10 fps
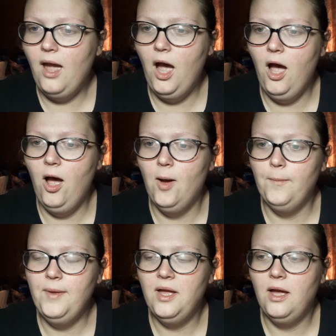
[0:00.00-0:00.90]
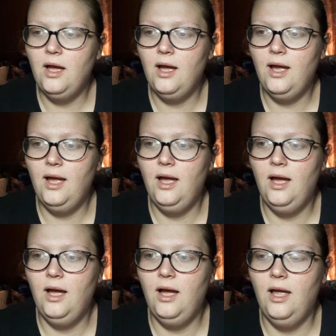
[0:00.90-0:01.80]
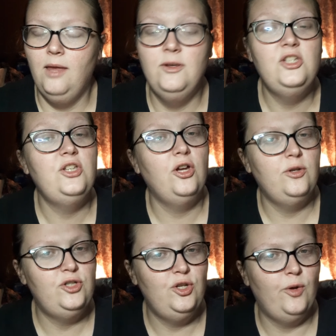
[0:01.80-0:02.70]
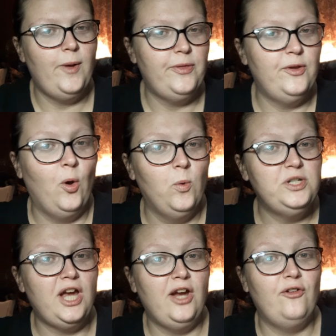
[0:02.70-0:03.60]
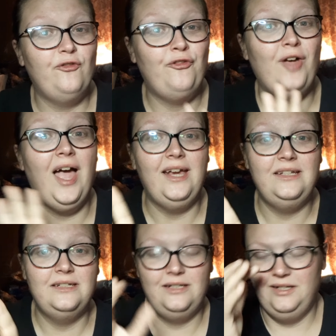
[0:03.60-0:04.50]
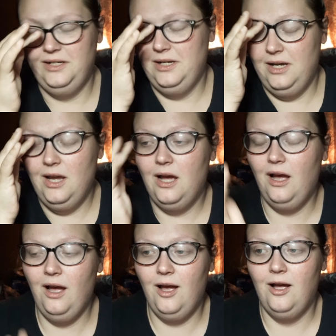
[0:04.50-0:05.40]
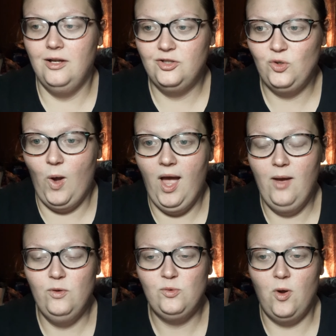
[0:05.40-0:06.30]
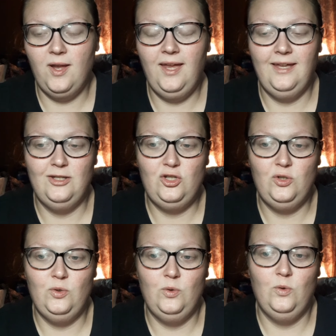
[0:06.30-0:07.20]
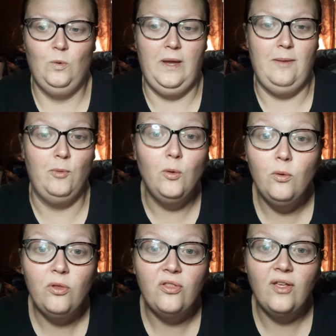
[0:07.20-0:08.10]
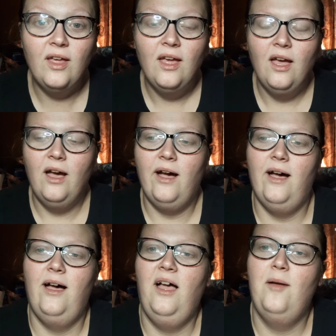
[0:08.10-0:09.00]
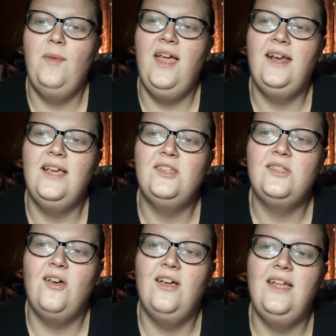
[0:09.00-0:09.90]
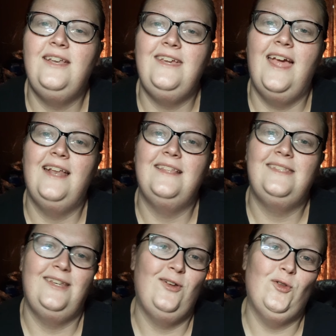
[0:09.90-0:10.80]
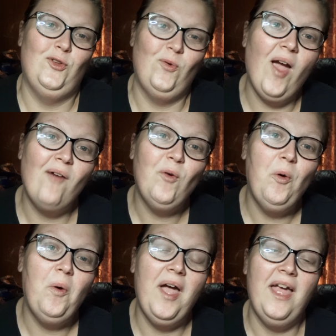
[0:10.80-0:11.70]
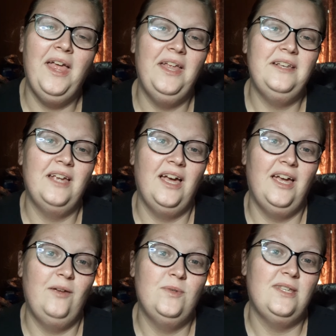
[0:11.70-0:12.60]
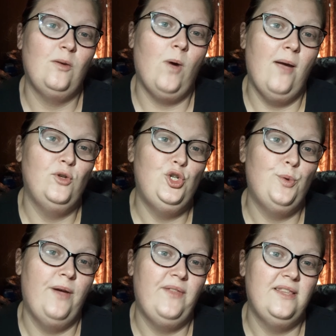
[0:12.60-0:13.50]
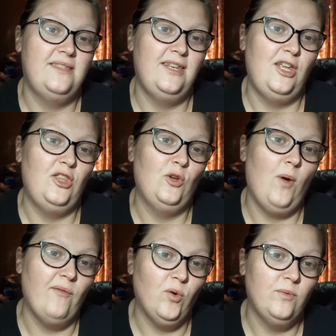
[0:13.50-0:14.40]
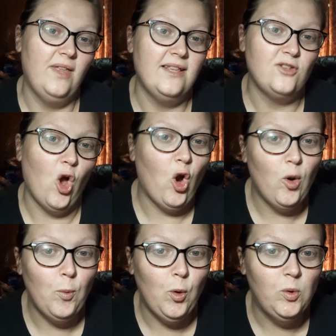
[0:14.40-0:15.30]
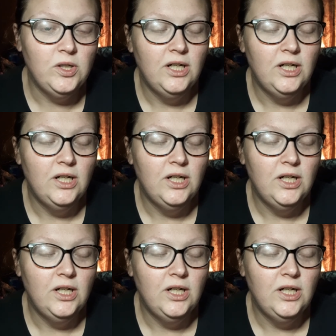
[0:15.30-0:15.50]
Let me just talk to you about the whole entire find. So I was walking into a booth, and I saw it, and he had it sitting on the gravel, and I was like, why would you have that sitting in the gravel? That's horrible.